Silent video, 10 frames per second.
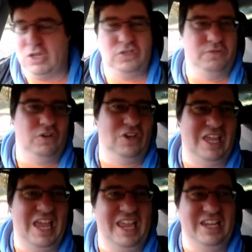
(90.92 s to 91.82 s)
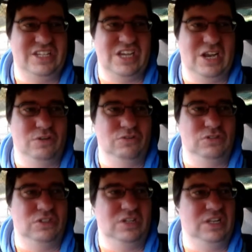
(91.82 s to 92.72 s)
because you've only got 8
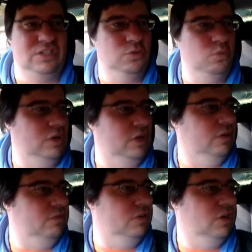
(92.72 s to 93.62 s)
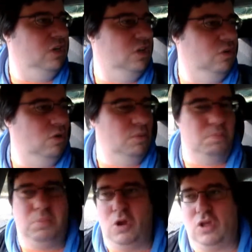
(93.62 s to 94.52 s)
channels, you need somewhere you want to
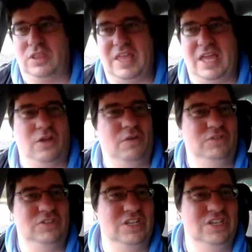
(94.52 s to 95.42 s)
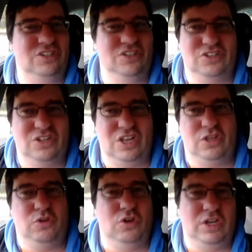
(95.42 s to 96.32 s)
block their conversation so
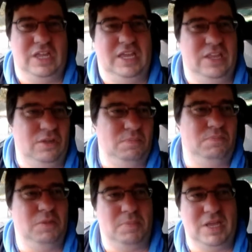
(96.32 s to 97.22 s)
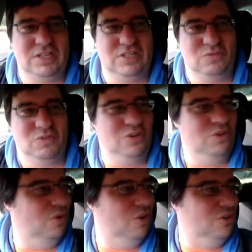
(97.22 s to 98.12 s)
that you only hear the person what
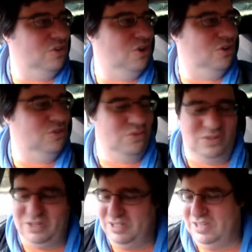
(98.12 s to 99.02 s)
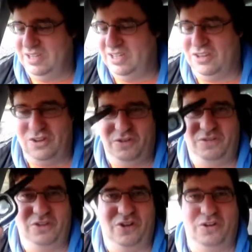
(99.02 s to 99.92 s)
you want to talk to,
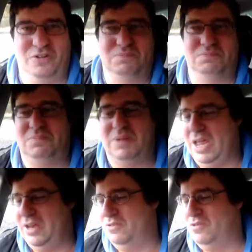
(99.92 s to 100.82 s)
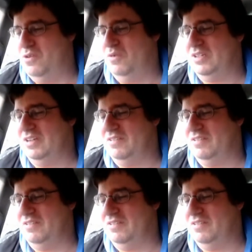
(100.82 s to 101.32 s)
your partner or